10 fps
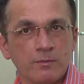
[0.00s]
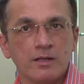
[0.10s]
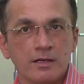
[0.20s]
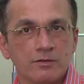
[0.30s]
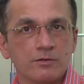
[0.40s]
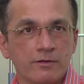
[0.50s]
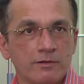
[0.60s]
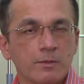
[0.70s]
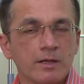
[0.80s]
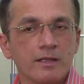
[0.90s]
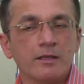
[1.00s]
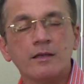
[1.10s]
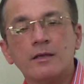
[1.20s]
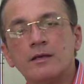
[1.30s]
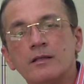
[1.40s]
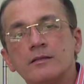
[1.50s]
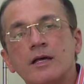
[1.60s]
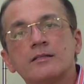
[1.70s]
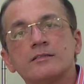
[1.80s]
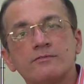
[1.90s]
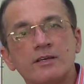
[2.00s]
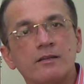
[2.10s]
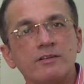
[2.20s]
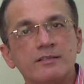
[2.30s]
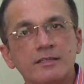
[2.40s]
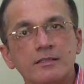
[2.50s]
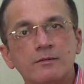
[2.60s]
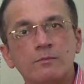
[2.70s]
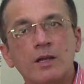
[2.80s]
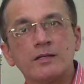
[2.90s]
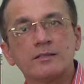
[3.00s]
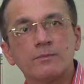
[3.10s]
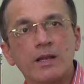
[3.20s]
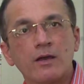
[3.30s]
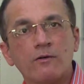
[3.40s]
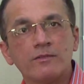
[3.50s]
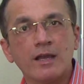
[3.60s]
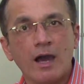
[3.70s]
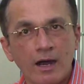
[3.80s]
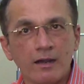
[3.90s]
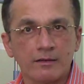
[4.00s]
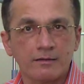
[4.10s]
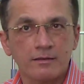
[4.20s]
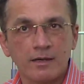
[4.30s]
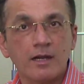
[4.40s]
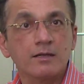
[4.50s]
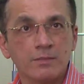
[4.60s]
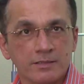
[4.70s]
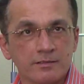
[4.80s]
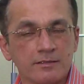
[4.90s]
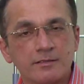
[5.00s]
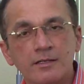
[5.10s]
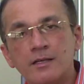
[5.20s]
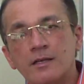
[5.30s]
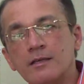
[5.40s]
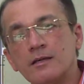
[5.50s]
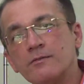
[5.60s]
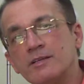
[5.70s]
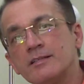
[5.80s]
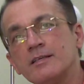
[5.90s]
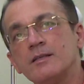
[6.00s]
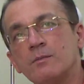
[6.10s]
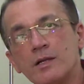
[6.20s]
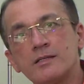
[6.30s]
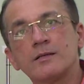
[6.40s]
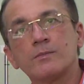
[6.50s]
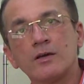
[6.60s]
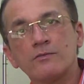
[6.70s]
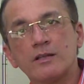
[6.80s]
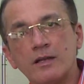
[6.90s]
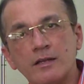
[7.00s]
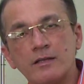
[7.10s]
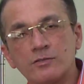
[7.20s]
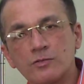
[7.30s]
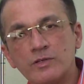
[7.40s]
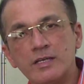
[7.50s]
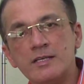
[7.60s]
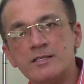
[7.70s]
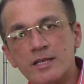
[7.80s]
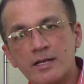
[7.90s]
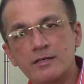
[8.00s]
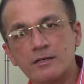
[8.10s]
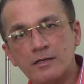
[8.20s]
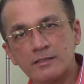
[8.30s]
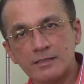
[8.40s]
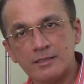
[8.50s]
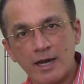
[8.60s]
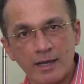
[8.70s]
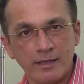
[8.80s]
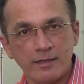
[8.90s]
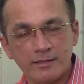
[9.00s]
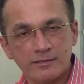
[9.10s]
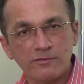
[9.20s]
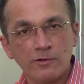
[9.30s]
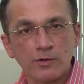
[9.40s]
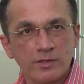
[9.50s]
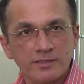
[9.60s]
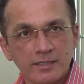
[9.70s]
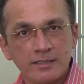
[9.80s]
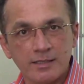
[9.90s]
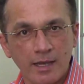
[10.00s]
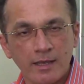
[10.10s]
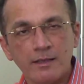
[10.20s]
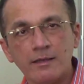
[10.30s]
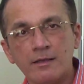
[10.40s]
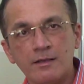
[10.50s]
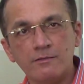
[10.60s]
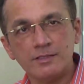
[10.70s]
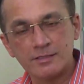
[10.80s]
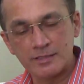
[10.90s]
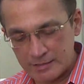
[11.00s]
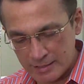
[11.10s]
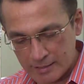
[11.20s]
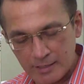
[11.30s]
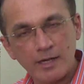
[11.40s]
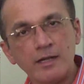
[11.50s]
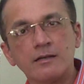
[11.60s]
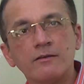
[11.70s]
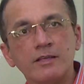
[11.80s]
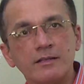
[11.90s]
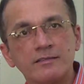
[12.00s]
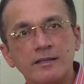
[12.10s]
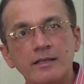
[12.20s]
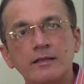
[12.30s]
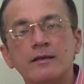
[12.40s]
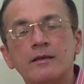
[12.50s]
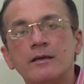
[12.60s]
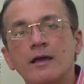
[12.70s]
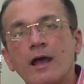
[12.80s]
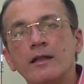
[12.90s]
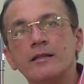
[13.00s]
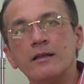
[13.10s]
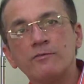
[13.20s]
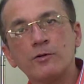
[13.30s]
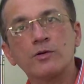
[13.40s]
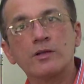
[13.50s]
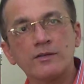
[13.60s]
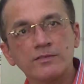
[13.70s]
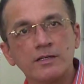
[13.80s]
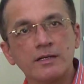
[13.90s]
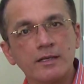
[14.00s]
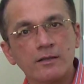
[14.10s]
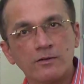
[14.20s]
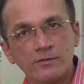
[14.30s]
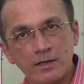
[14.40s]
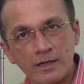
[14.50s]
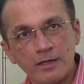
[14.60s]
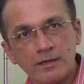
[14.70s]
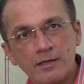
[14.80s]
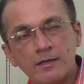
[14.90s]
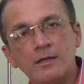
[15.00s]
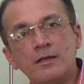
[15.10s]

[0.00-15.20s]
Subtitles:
familiar to everybody, that's where we see the blood supply of the heart muscles. Here we see the blood supply of the retina. So we inject a dye. It's a fluorescent dye, which is injected intravenously, and then photographs are taken of the retina.